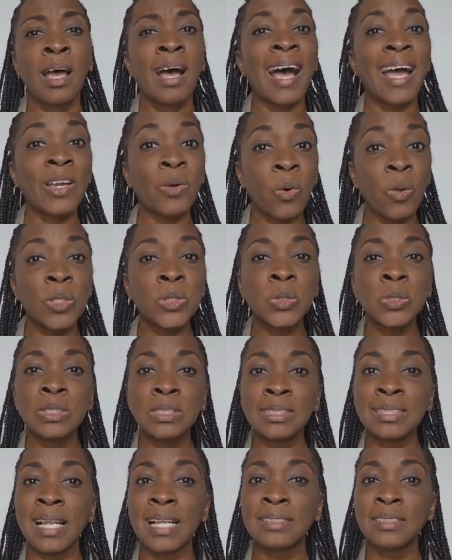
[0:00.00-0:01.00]
I also
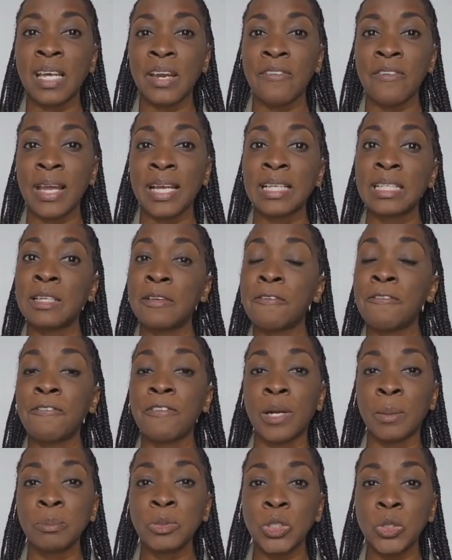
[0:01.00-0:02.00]
sell directly
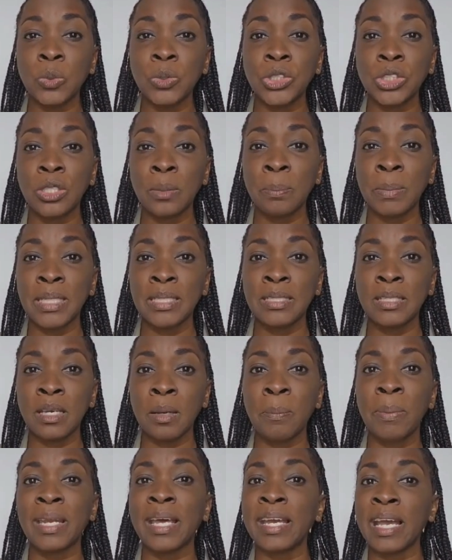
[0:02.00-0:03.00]
from social media,
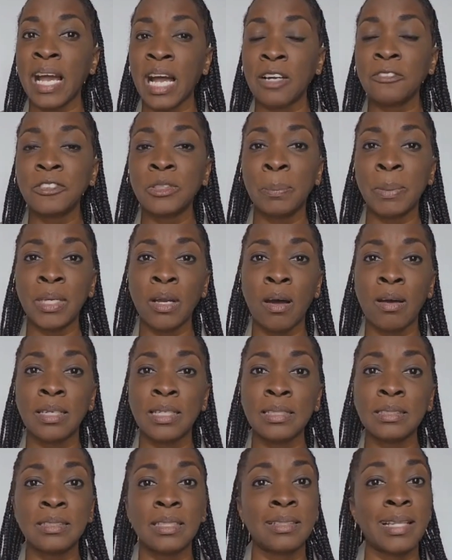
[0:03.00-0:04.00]
but I have to be
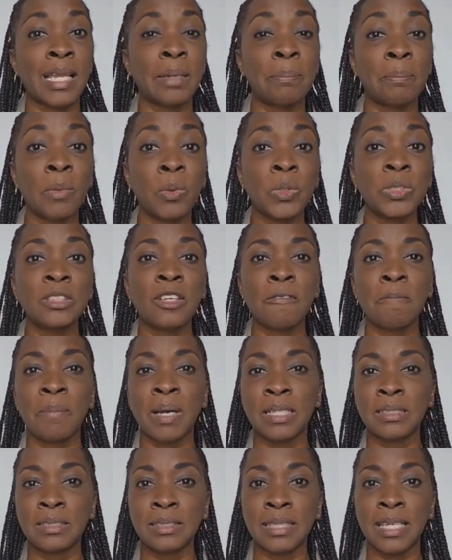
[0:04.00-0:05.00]
honest that most of
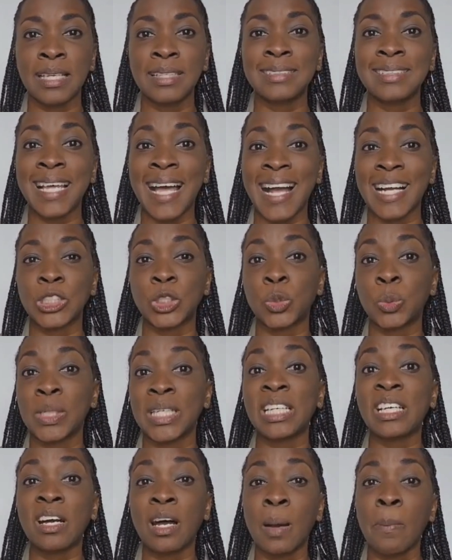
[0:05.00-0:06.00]
my sales
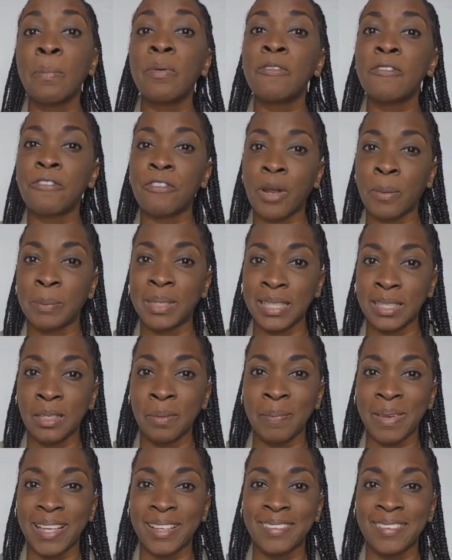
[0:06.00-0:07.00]
actually come from
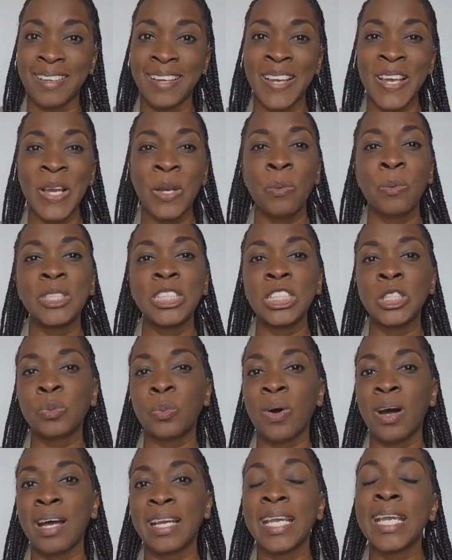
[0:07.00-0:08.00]
email, which is
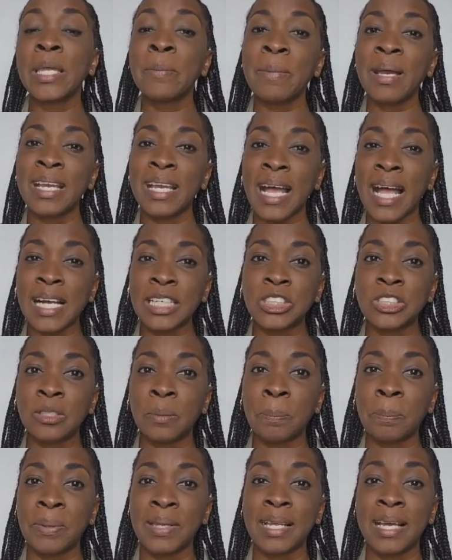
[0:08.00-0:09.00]
why in my
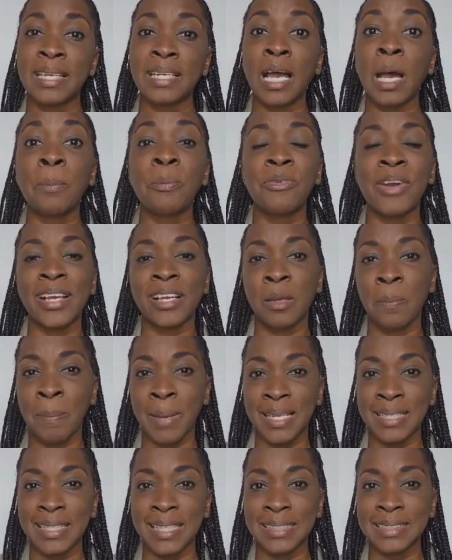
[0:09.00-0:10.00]
action plan, I'm
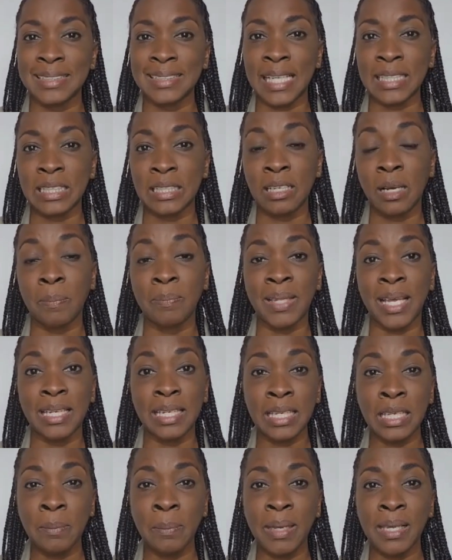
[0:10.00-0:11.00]
recommending setting up that
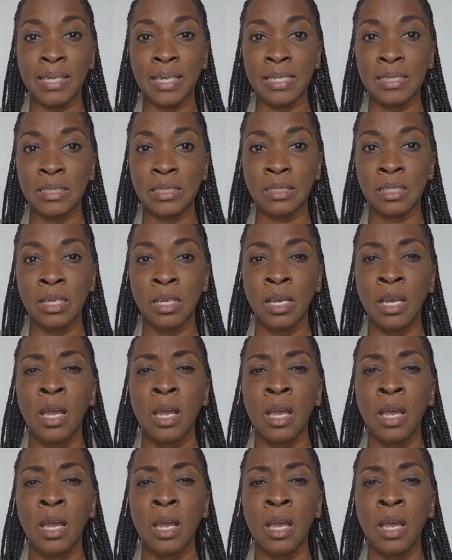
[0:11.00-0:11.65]
email list.